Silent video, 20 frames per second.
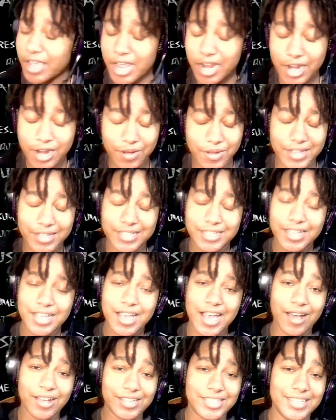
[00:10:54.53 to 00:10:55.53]
Anyways,
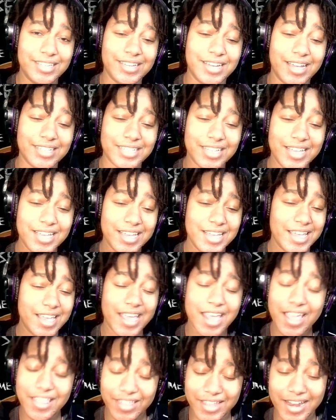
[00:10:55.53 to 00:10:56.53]
I'll see you guys
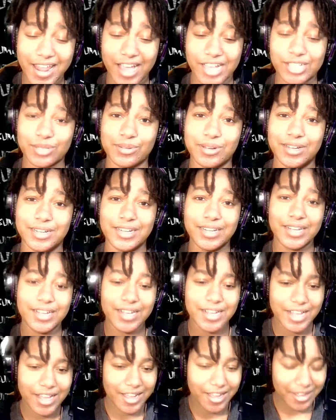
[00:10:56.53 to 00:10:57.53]
in the next one.
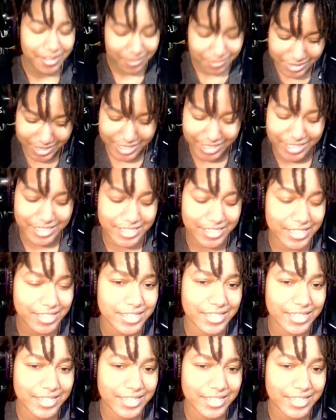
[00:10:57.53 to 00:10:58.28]
Peace.